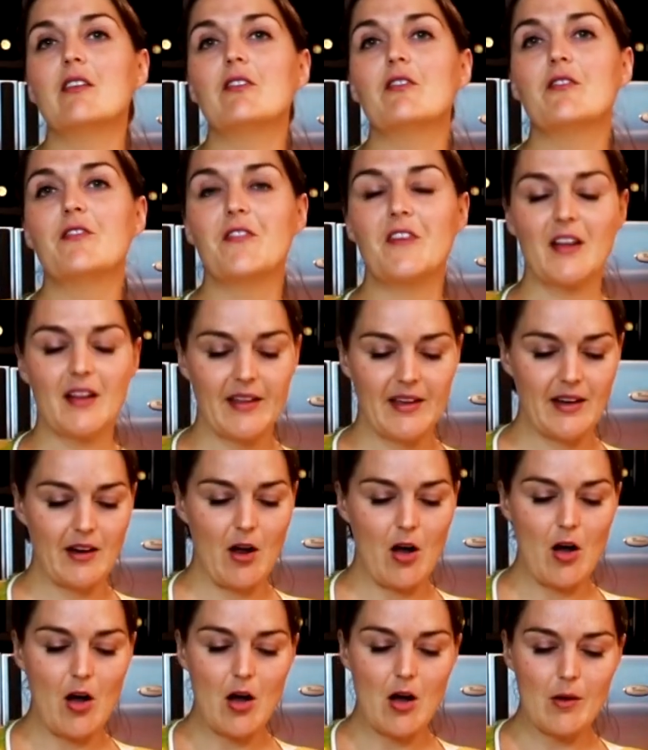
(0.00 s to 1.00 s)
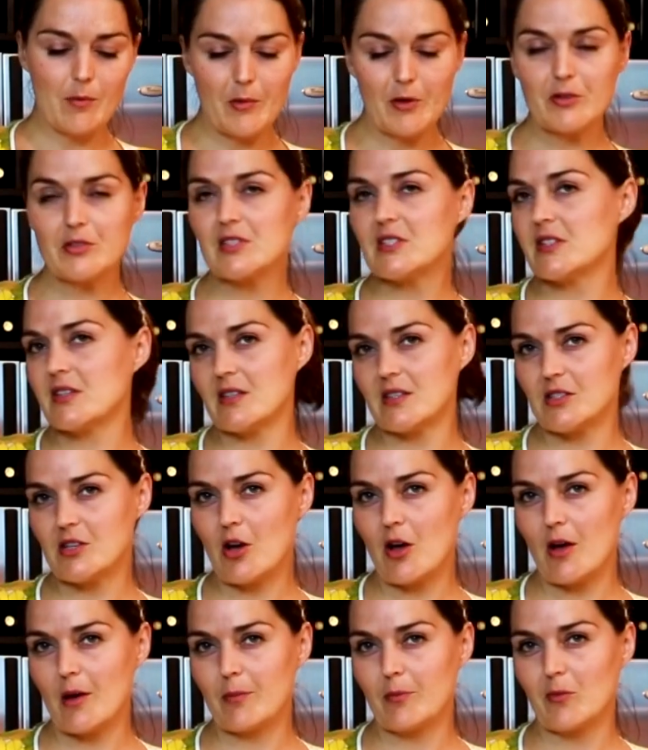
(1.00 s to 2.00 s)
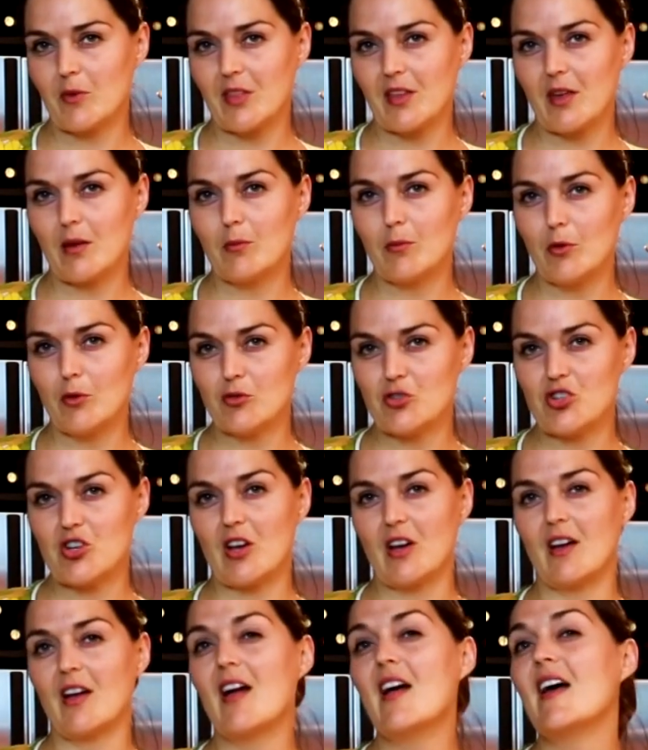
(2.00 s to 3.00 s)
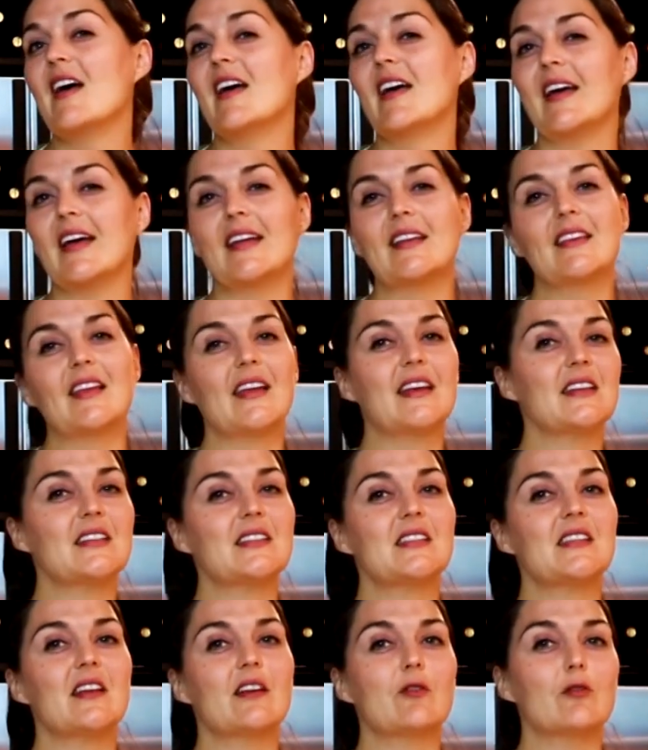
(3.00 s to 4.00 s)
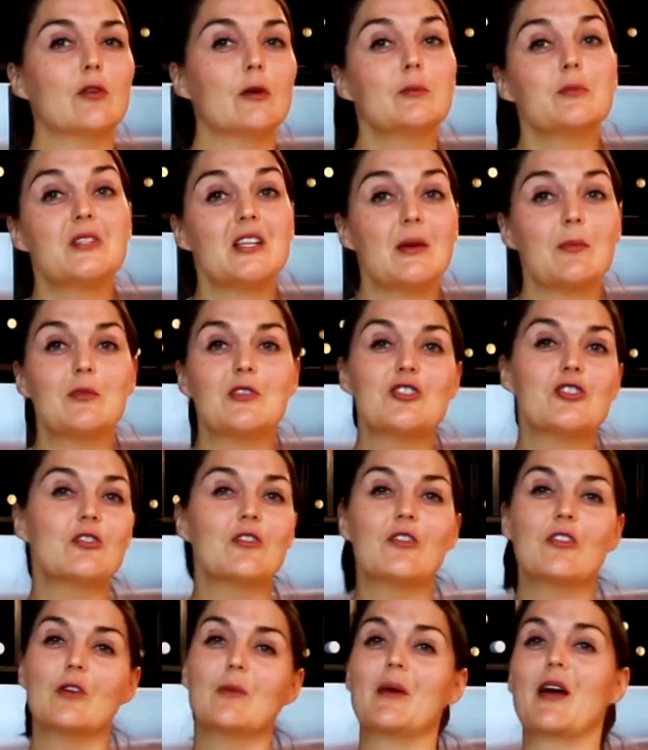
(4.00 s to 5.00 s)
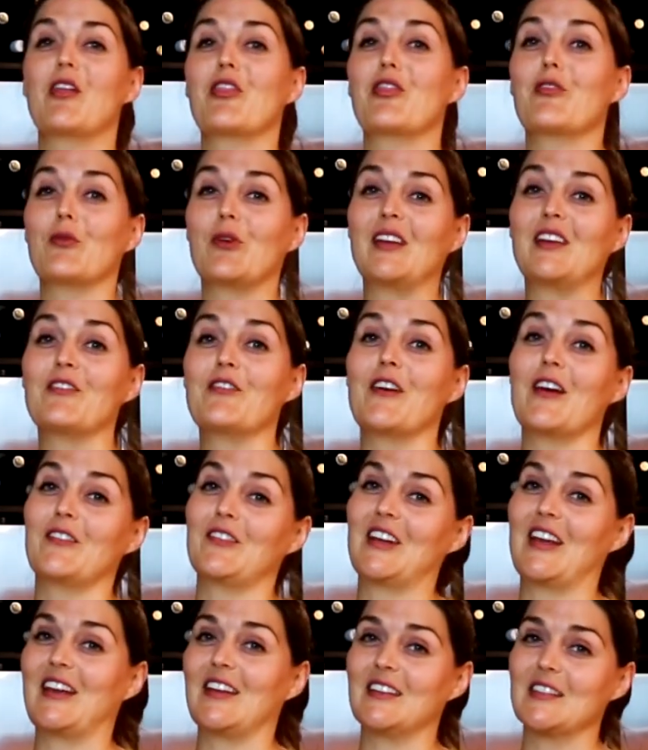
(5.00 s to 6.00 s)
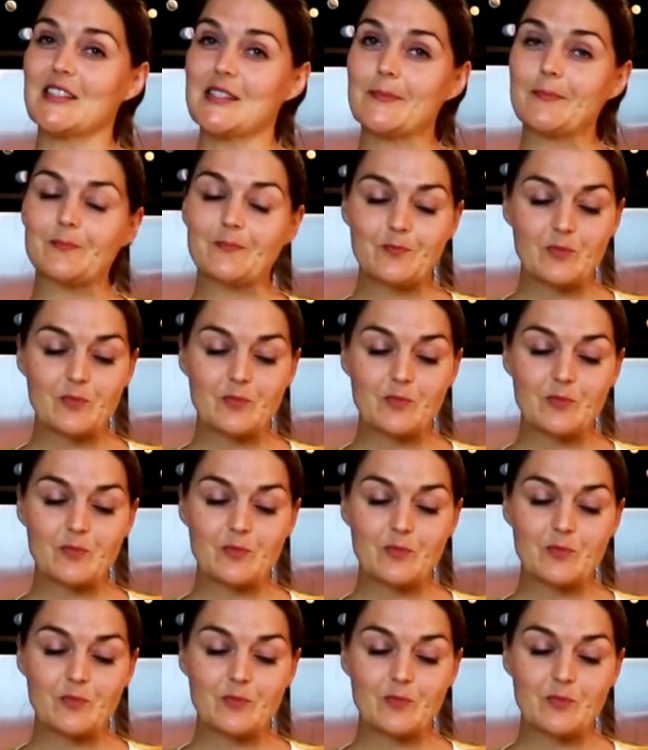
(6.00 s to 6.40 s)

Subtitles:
fill it almost to the top with kombucha, and let it sit at room temperature for about 3 to 5 days.